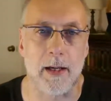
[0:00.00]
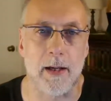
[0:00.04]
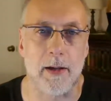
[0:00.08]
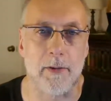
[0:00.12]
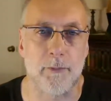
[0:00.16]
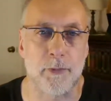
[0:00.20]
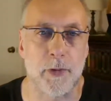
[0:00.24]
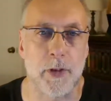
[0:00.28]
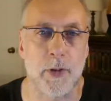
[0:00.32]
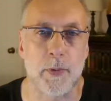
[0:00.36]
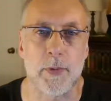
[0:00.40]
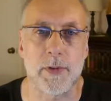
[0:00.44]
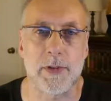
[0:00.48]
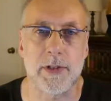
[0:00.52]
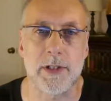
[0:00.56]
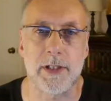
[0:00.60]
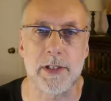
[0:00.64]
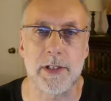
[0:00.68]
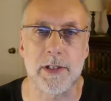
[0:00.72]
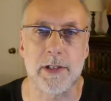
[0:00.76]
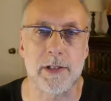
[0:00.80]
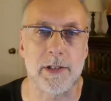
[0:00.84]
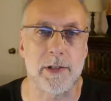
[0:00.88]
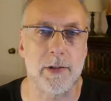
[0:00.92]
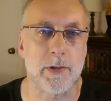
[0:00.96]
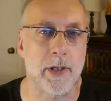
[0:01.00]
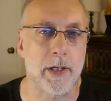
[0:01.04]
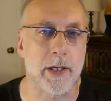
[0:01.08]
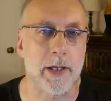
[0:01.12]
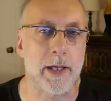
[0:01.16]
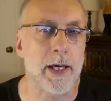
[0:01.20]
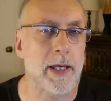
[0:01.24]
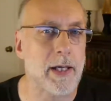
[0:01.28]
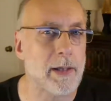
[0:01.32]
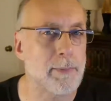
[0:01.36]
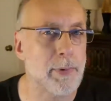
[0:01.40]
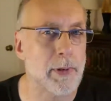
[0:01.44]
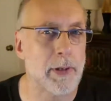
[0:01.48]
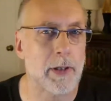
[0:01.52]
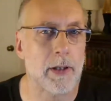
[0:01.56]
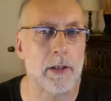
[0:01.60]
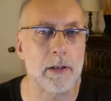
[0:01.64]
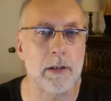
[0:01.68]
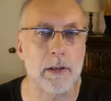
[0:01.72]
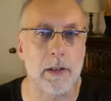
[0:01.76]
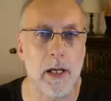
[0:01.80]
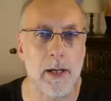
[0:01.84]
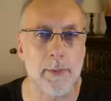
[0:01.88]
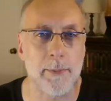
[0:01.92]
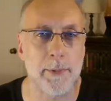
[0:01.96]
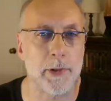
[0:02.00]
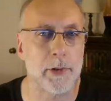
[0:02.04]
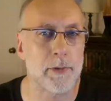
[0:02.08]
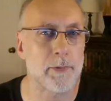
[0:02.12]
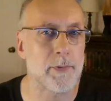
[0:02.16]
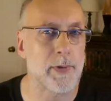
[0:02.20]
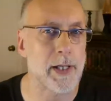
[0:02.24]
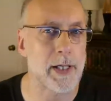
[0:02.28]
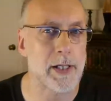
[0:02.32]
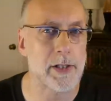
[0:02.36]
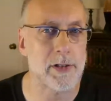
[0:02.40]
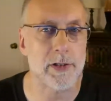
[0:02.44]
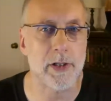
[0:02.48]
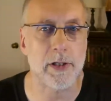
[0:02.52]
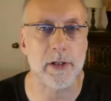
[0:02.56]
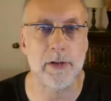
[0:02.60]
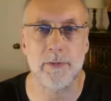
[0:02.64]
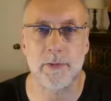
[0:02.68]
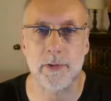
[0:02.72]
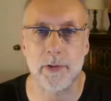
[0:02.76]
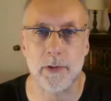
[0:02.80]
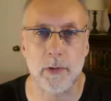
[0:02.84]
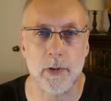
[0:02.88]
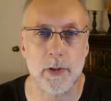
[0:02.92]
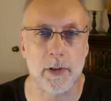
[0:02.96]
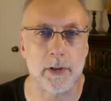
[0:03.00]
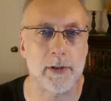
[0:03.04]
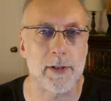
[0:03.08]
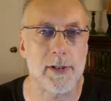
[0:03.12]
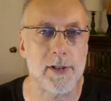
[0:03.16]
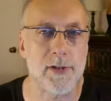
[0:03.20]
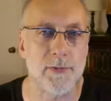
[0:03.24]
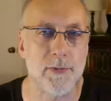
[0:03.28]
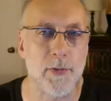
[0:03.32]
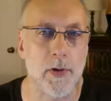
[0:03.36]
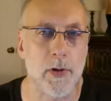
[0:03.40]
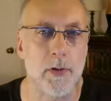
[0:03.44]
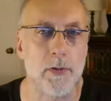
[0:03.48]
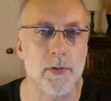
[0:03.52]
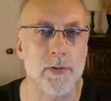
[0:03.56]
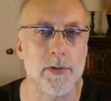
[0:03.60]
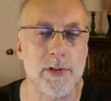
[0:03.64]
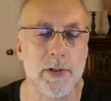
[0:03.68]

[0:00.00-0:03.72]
frequencies, you can get about 1 kilometer range out of a cordless phone.